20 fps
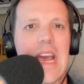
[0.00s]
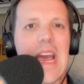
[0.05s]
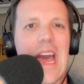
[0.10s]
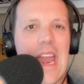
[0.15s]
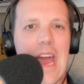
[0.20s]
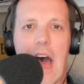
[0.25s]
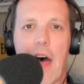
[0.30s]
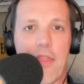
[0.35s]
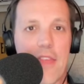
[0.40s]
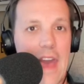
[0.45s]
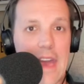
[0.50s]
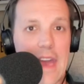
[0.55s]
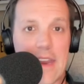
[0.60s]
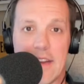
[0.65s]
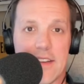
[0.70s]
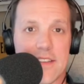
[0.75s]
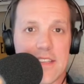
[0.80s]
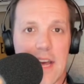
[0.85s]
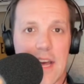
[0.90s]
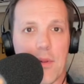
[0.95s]
and how that
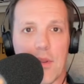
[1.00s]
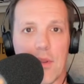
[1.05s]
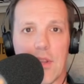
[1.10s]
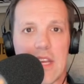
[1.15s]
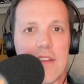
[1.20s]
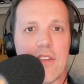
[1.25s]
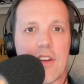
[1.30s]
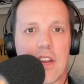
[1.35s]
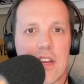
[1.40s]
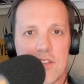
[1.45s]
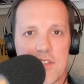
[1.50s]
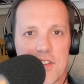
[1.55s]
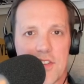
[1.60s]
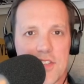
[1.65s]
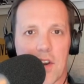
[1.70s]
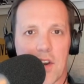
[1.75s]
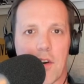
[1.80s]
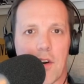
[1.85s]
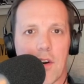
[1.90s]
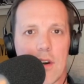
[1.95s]
is, I believe, a
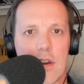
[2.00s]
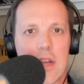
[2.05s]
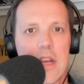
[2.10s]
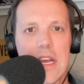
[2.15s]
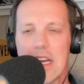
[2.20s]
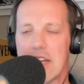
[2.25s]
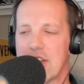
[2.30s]
concern.